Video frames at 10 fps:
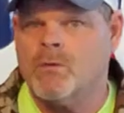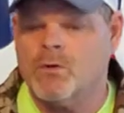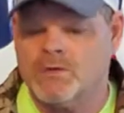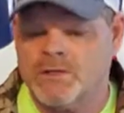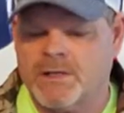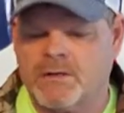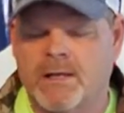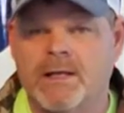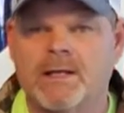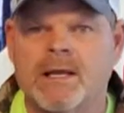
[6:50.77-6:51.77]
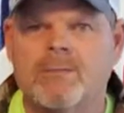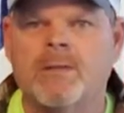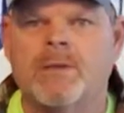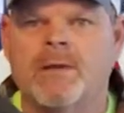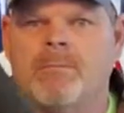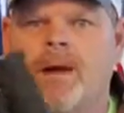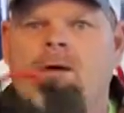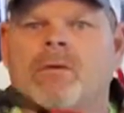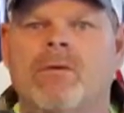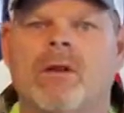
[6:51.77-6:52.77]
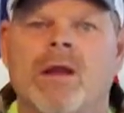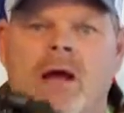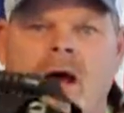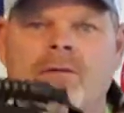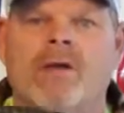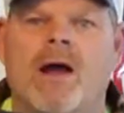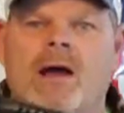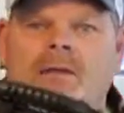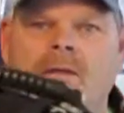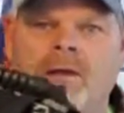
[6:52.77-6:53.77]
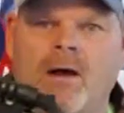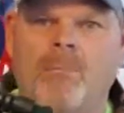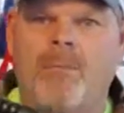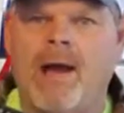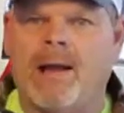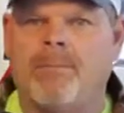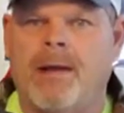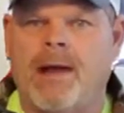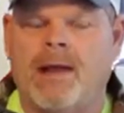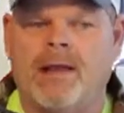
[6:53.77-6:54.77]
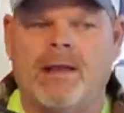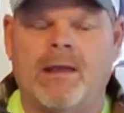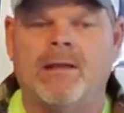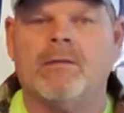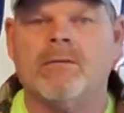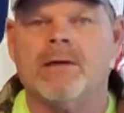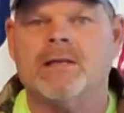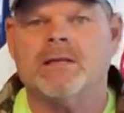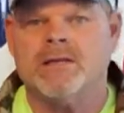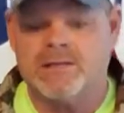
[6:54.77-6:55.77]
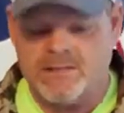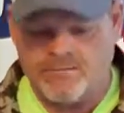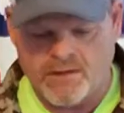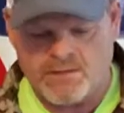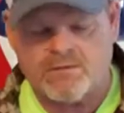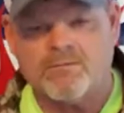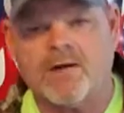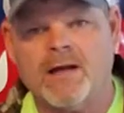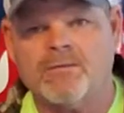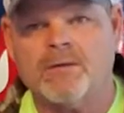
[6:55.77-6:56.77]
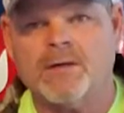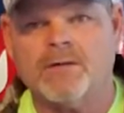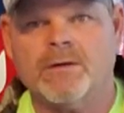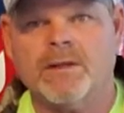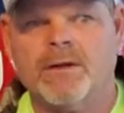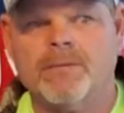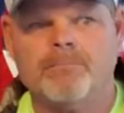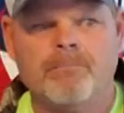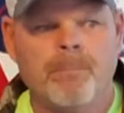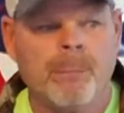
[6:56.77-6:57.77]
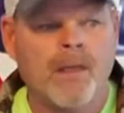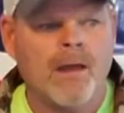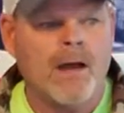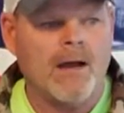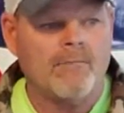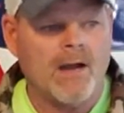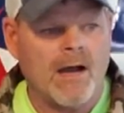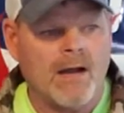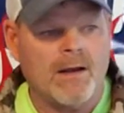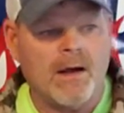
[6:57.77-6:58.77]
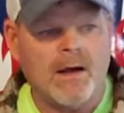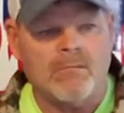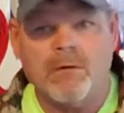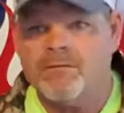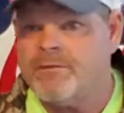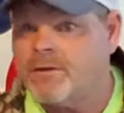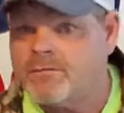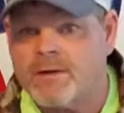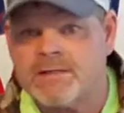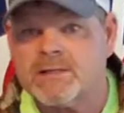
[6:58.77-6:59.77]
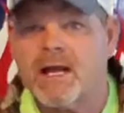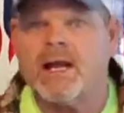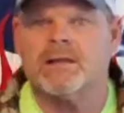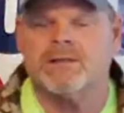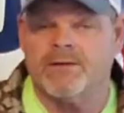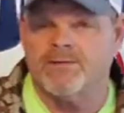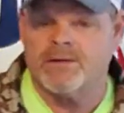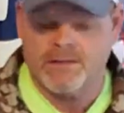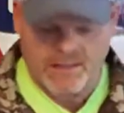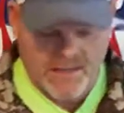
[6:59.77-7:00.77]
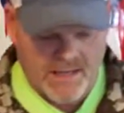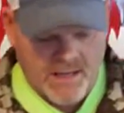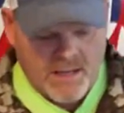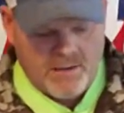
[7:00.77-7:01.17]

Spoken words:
I motorcycle. Anytime I'm in the mountain, I've got a backpack. And the reason is I've got survival gear in there. I've got my food, my snacks, and different things like that.